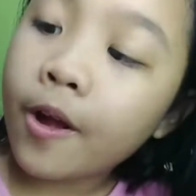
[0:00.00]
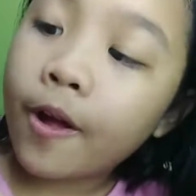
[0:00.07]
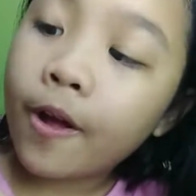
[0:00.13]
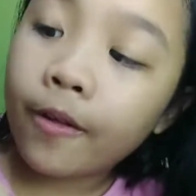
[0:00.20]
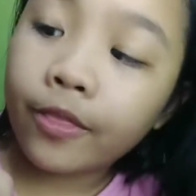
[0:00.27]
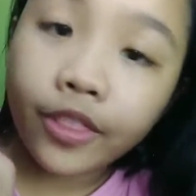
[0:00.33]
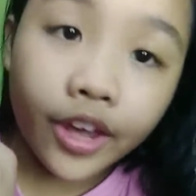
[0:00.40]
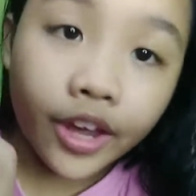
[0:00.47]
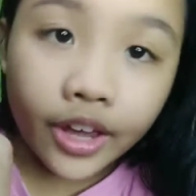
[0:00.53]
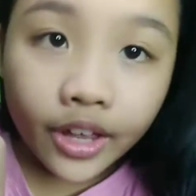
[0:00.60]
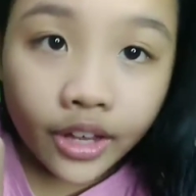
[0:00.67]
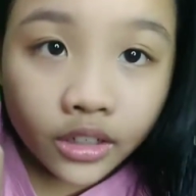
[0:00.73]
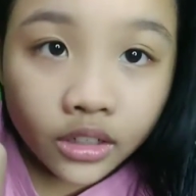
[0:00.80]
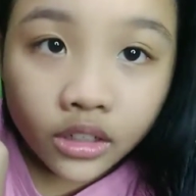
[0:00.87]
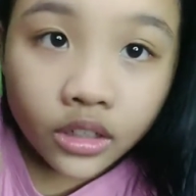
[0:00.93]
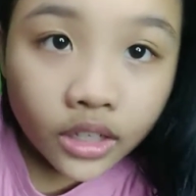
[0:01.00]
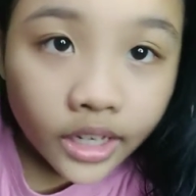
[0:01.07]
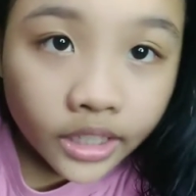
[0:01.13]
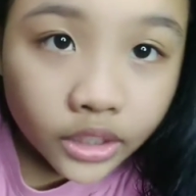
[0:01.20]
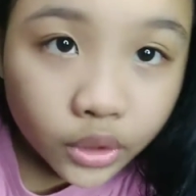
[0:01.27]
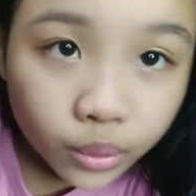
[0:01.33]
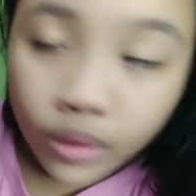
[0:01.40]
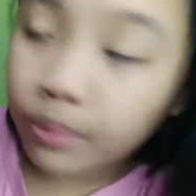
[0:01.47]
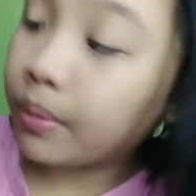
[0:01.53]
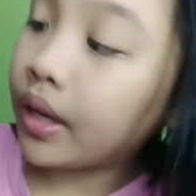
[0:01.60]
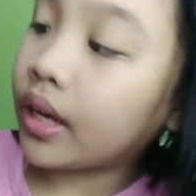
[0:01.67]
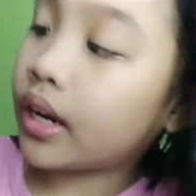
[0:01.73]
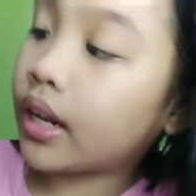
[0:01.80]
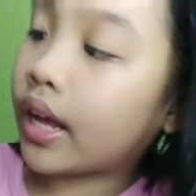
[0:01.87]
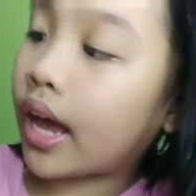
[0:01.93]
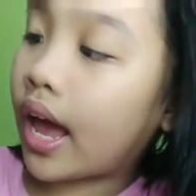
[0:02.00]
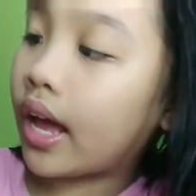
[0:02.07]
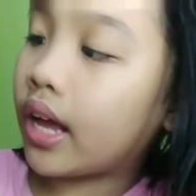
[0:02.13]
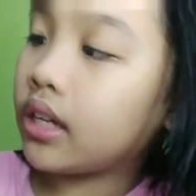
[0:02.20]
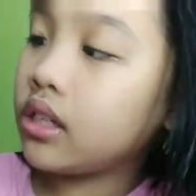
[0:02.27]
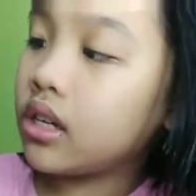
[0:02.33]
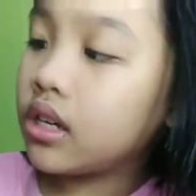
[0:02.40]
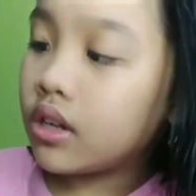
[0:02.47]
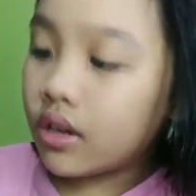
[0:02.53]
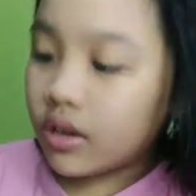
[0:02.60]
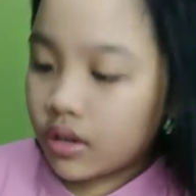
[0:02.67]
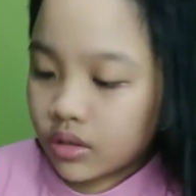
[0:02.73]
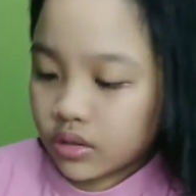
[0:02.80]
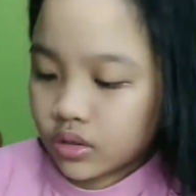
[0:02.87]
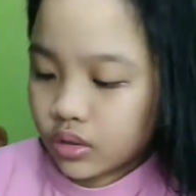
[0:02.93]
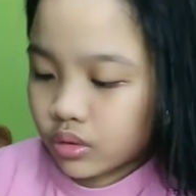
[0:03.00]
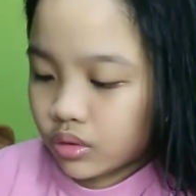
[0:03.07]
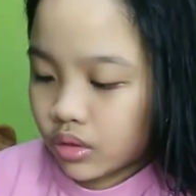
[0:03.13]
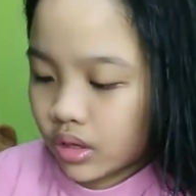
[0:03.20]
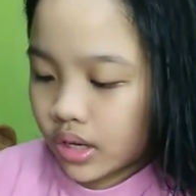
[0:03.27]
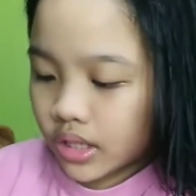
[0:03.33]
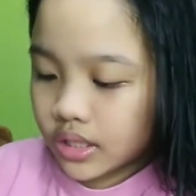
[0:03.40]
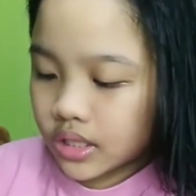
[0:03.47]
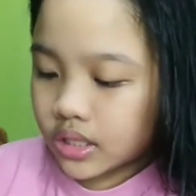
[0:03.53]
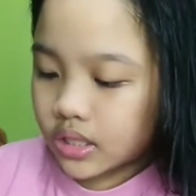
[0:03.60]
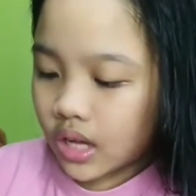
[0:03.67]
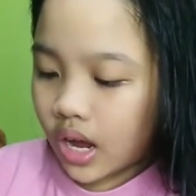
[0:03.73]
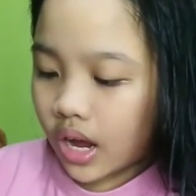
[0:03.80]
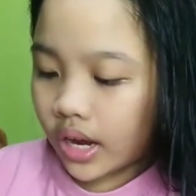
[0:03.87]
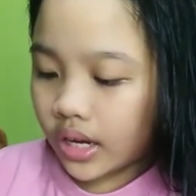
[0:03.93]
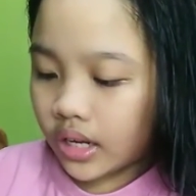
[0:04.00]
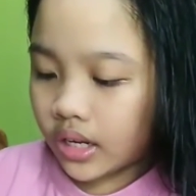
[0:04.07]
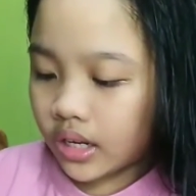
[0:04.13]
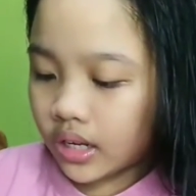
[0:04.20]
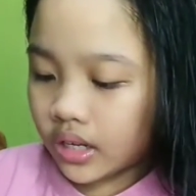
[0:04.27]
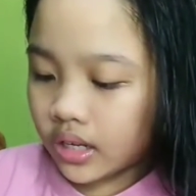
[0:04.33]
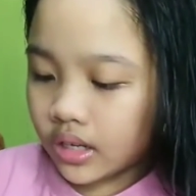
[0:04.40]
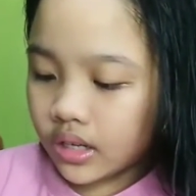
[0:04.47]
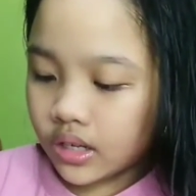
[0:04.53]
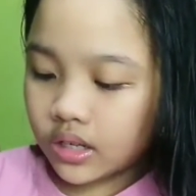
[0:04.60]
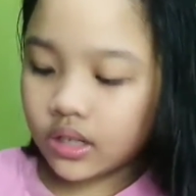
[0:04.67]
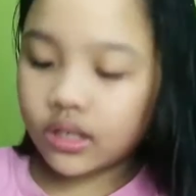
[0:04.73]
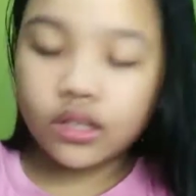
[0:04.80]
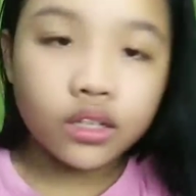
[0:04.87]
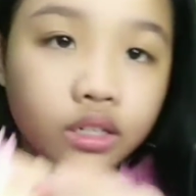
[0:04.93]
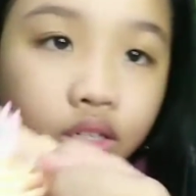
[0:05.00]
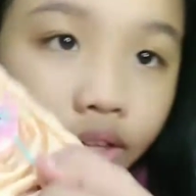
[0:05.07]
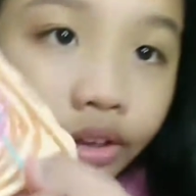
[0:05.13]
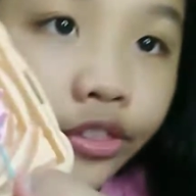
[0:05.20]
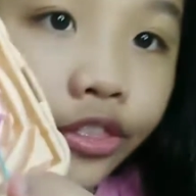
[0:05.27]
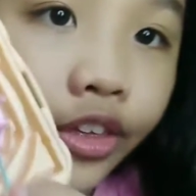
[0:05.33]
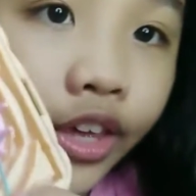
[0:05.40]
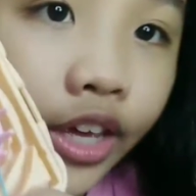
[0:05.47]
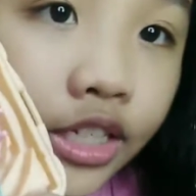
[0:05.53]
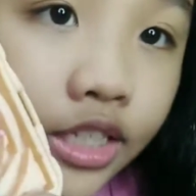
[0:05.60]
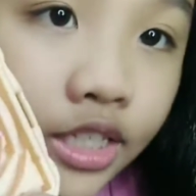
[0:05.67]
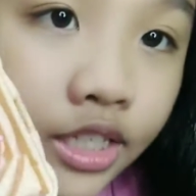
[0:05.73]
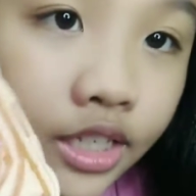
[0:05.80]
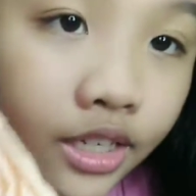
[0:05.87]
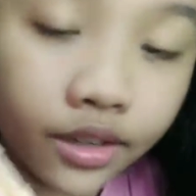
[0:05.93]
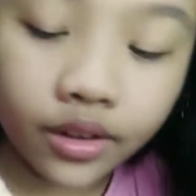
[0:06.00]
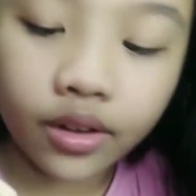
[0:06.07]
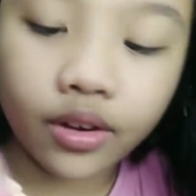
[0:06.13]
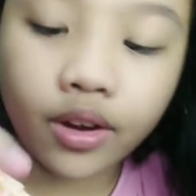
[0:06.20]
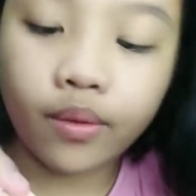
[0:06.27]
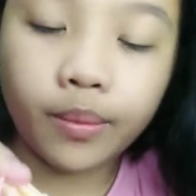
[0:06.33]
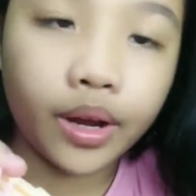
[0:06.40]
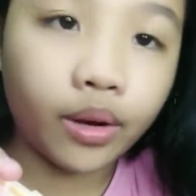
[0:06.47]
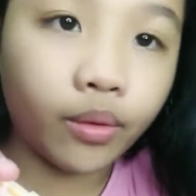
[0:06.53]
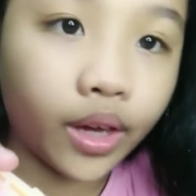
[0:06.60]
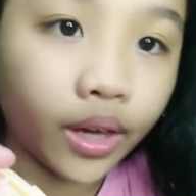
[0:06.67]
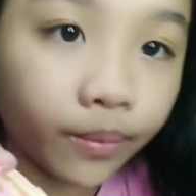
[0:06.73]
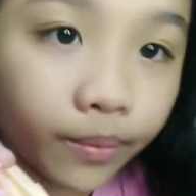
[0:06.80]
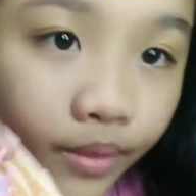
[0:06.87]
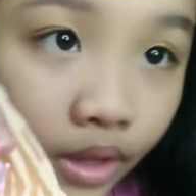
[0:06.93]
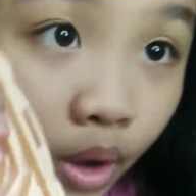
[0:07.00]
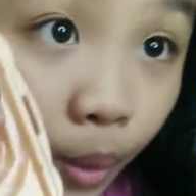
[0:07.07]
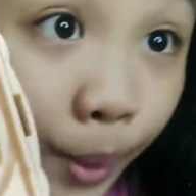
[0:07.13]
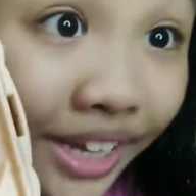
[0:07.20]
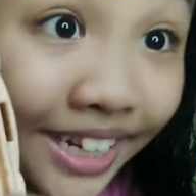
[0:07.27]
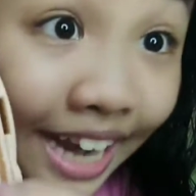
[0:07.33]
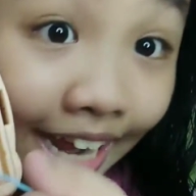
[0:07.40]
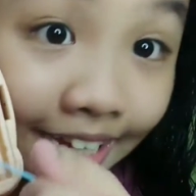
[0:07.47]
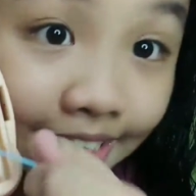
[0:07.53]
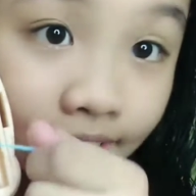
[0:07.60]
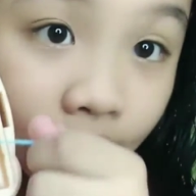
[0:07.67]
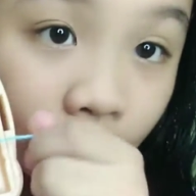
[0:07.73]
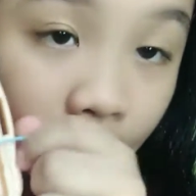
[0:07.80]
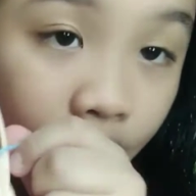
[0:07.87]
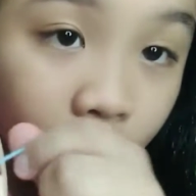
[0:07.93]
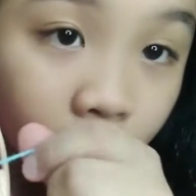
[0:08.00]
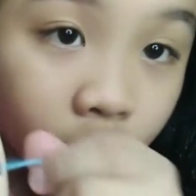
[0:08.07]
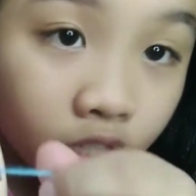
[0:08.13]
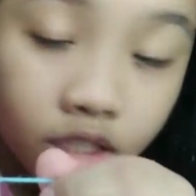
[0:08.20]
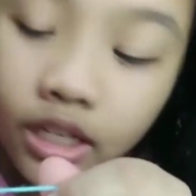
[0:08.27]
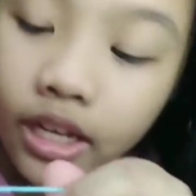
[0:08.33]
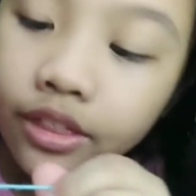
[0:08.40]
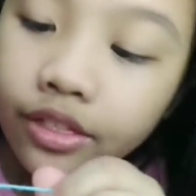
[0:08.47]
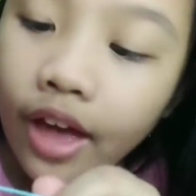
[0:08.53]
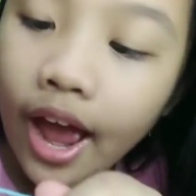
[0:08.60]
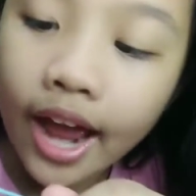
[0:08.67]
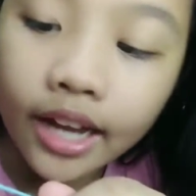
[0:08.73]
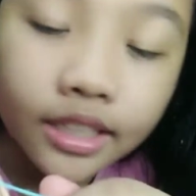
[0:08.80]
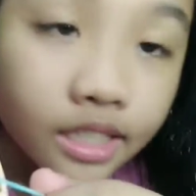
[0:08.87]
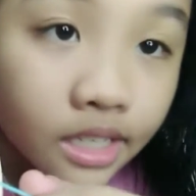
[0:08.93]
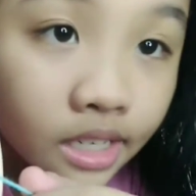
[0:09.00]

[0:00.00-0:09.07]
And then let's repeat it again to the next side. Like this. Oh, never mind. Wait, guys. So just like that,